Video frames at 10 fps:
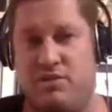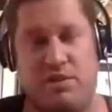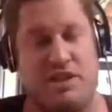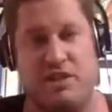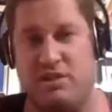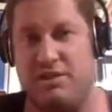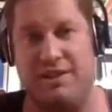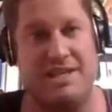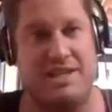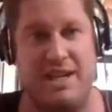We're still
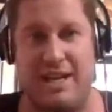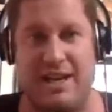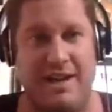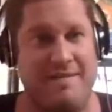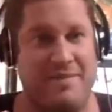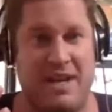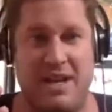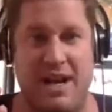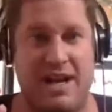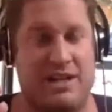listening
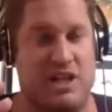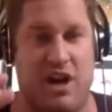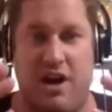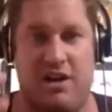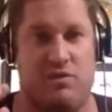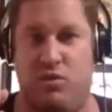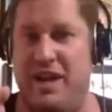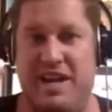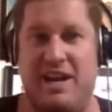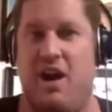uh, to uh,
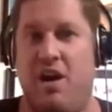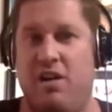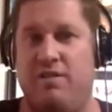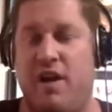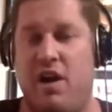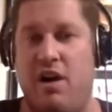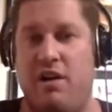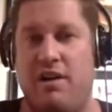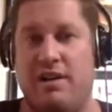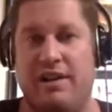reading all of our
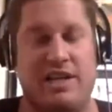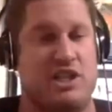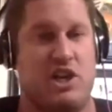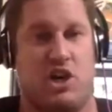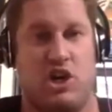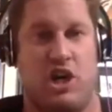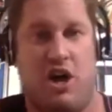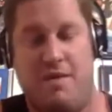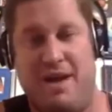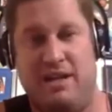listener
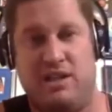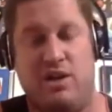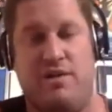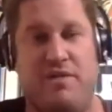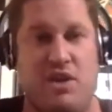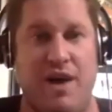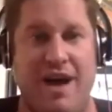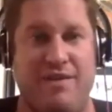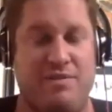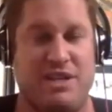comments. So if you have
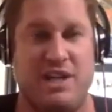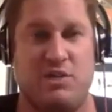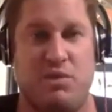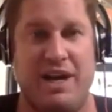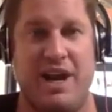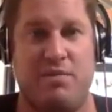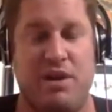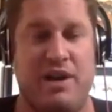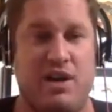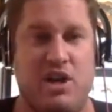a potential breakout
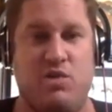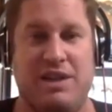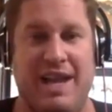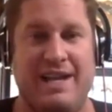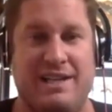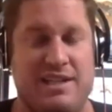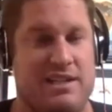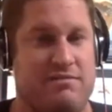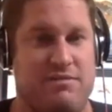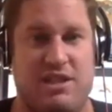player you would like to
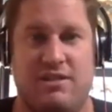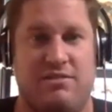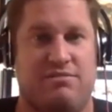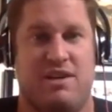to